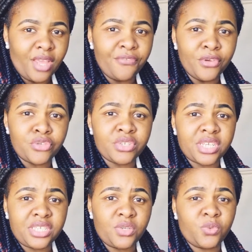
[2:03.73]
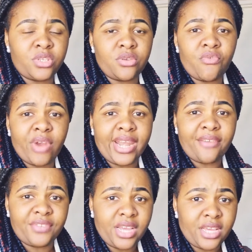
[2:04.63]
first rejection was right
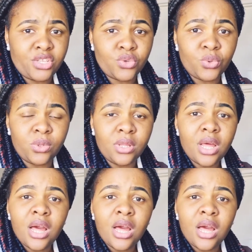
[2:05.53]
after high school.